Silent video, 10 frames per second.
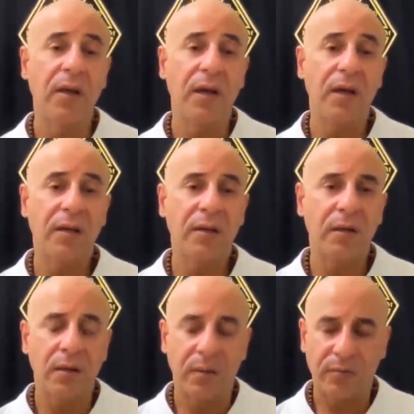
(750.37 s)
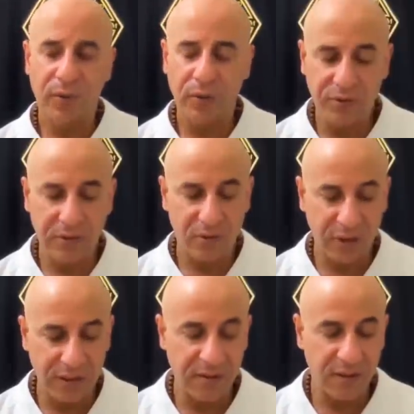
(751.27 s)
don't
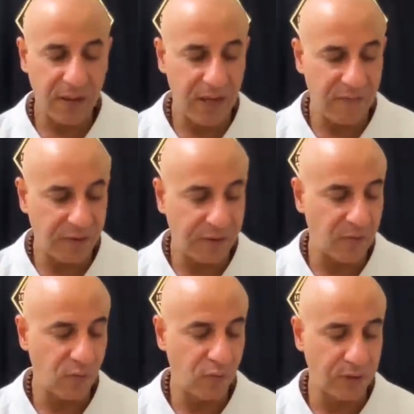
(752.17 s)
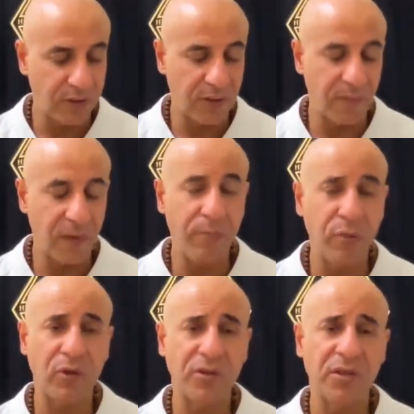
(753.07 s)
trust everything what a
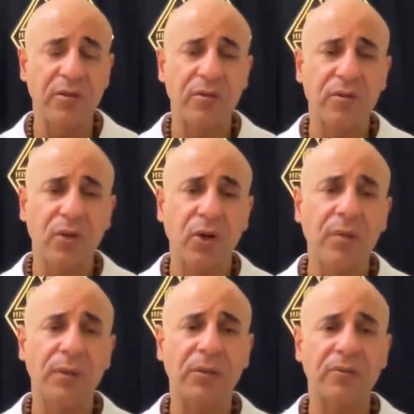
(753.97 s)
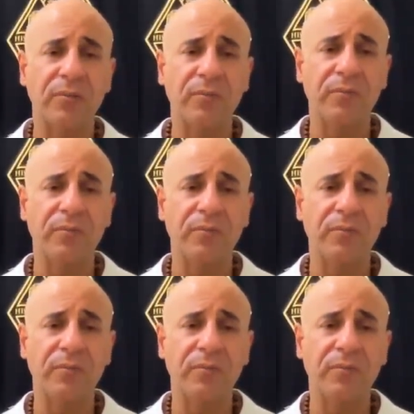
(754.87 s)
person talk about,